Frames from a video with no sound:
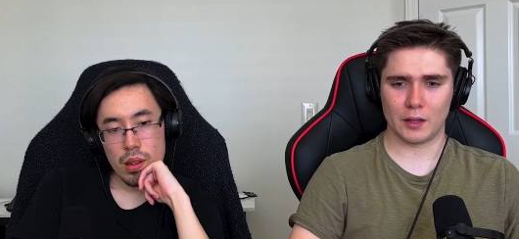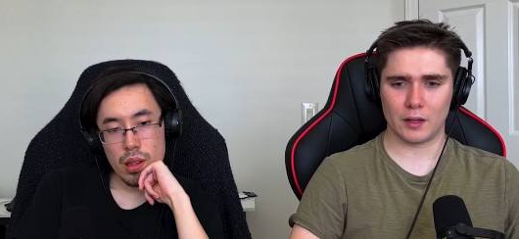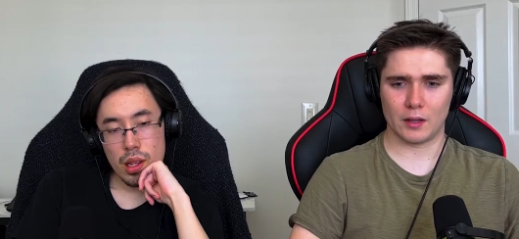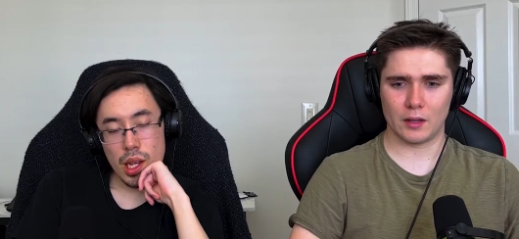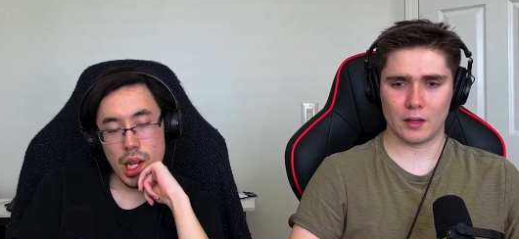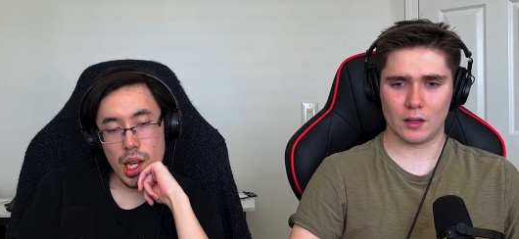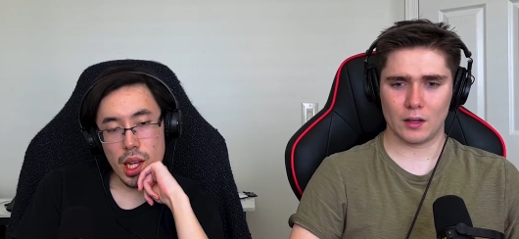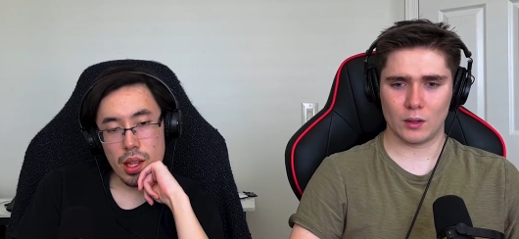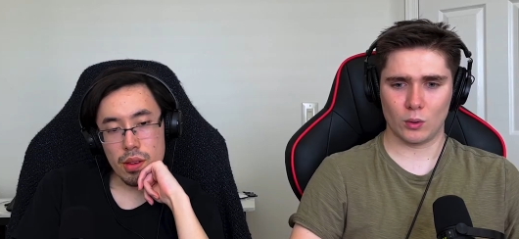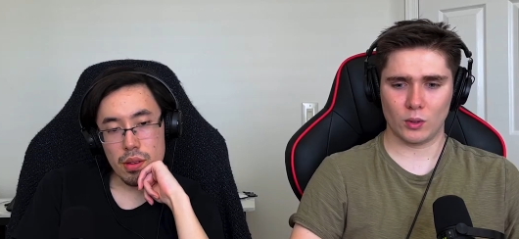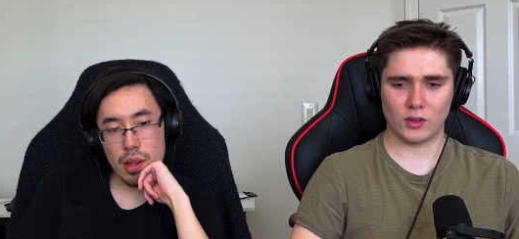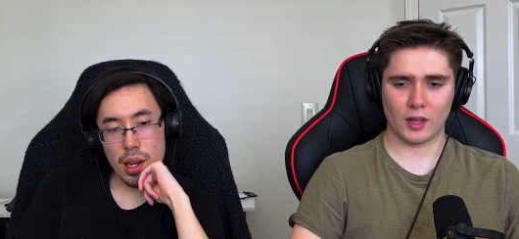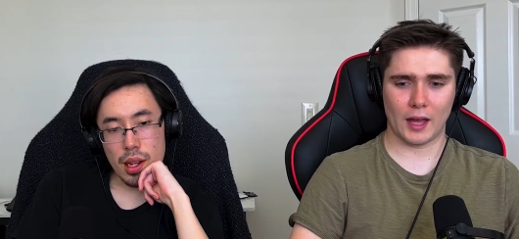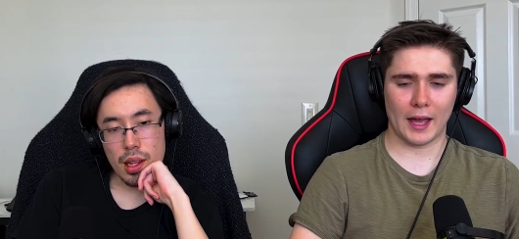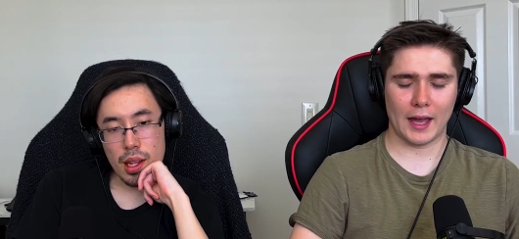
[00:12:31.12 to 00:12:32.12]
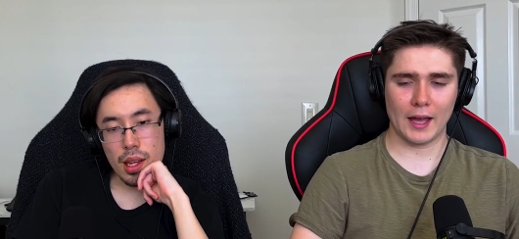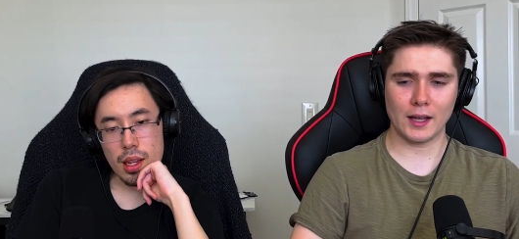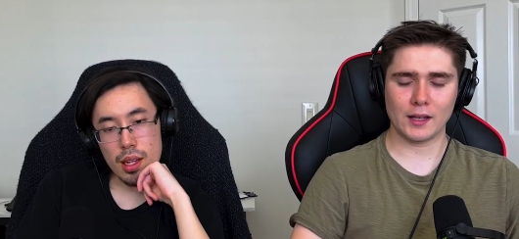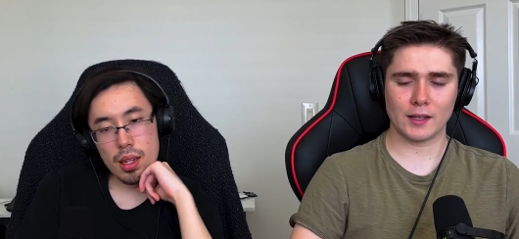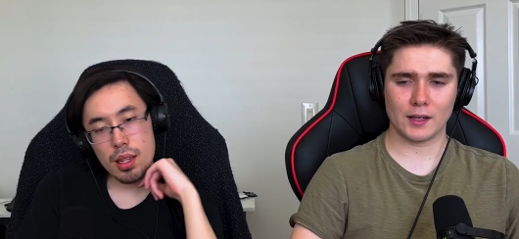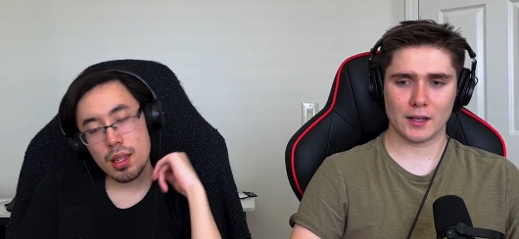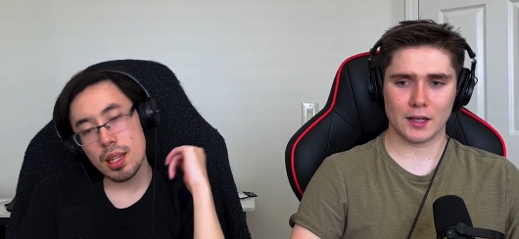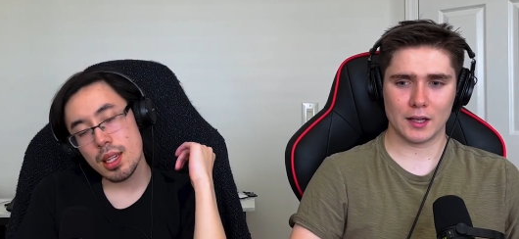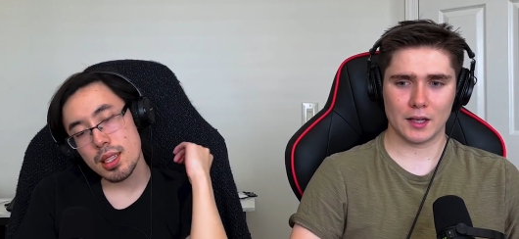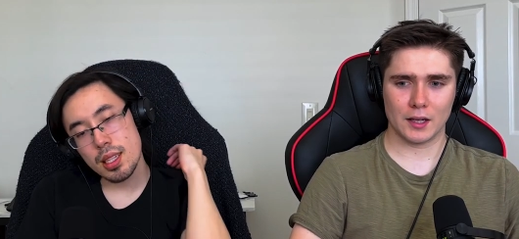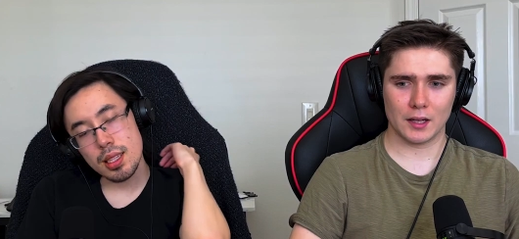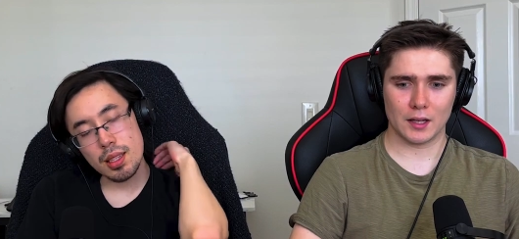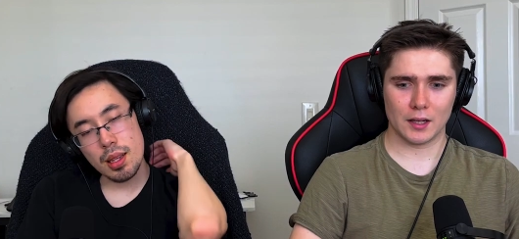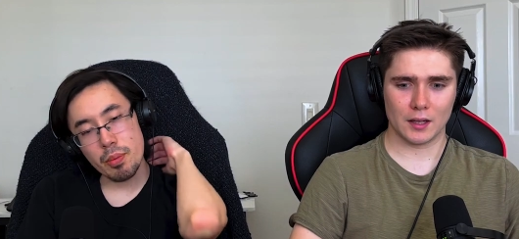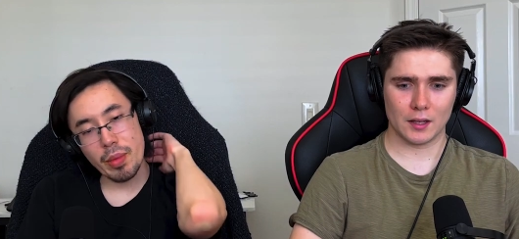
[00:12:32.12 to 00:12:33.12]
Speaker 1: Yeah, it's what the heck? Like, it's
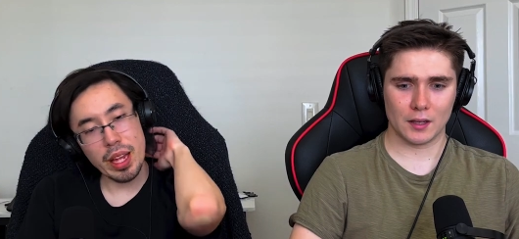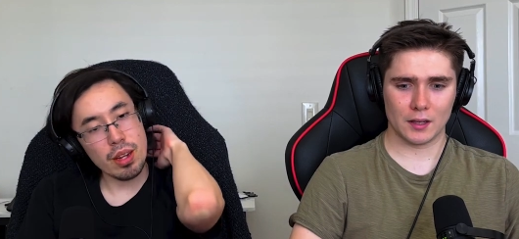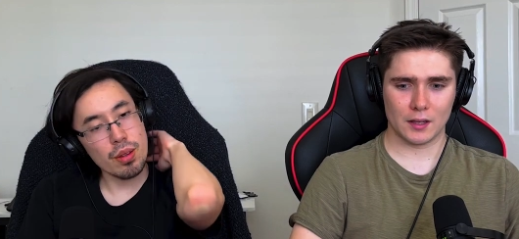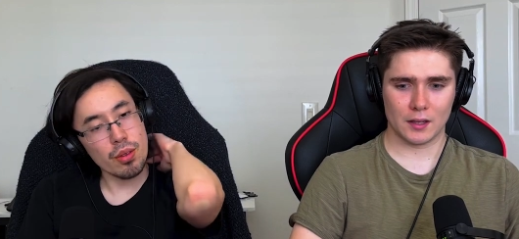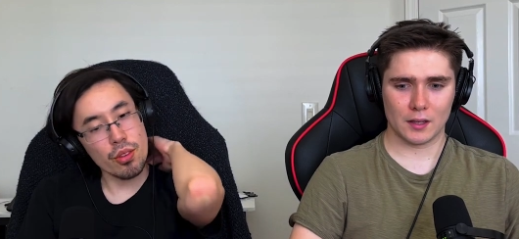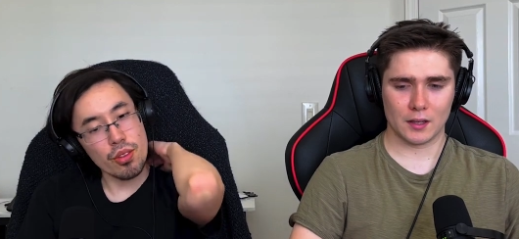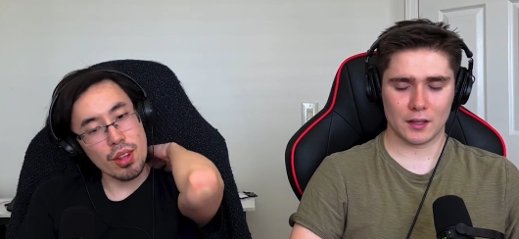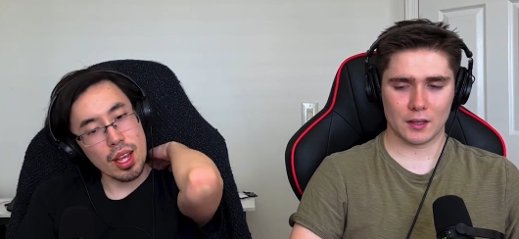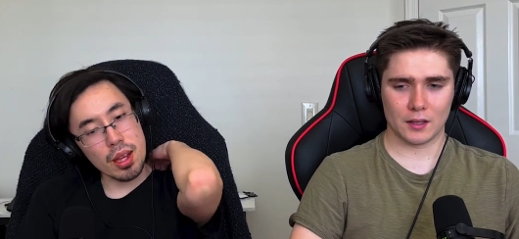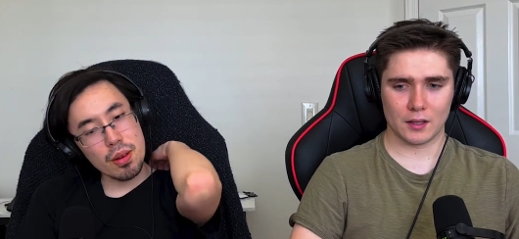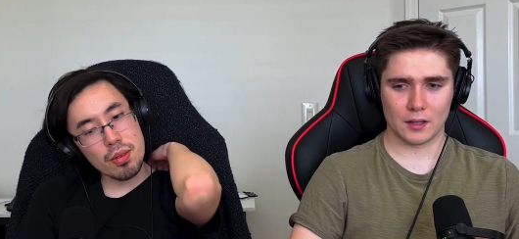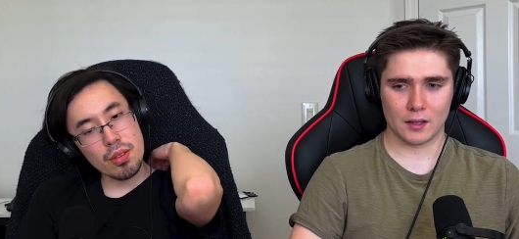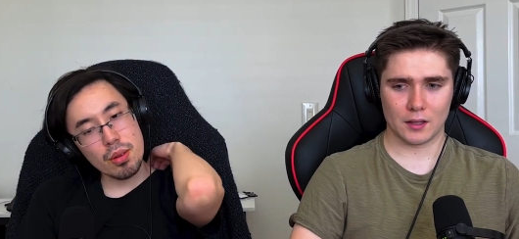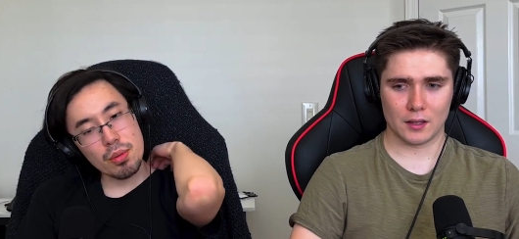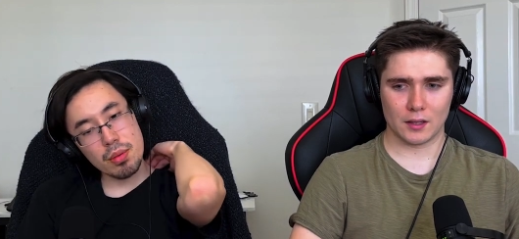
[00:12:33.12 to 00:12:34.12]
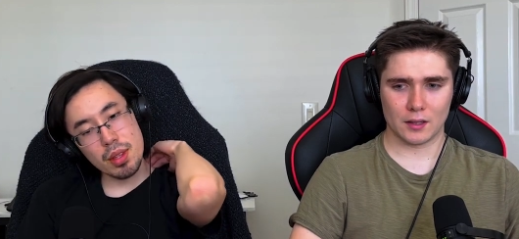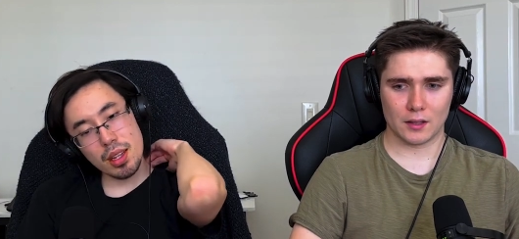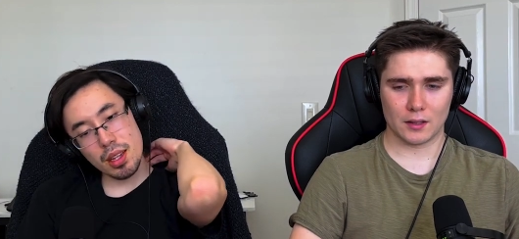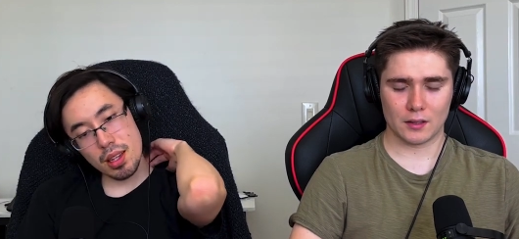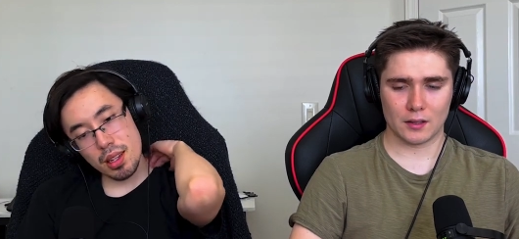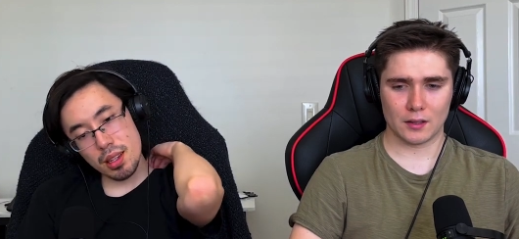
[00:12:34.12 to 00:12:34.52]
his like mental state or something.